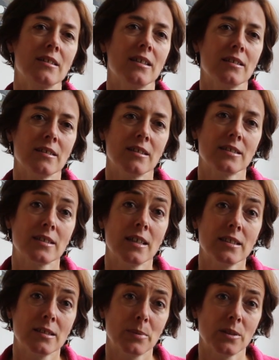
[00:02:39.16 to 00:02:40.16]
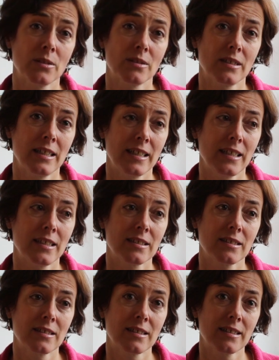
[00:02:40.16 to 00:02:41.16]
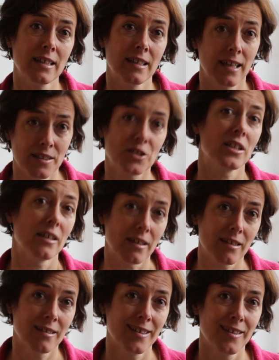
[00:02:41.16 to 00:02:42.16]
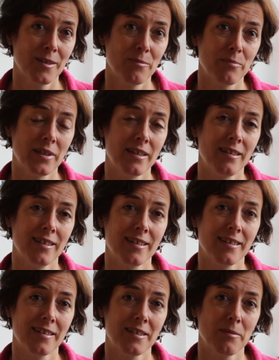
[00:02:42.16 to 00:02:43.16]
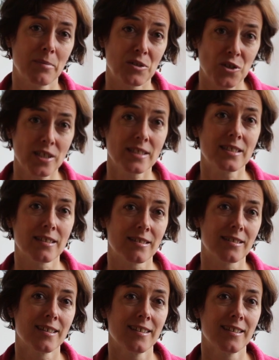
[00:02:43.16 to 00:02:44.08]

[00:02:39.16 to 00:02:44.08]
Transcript: a sizable lead can actually be trusted.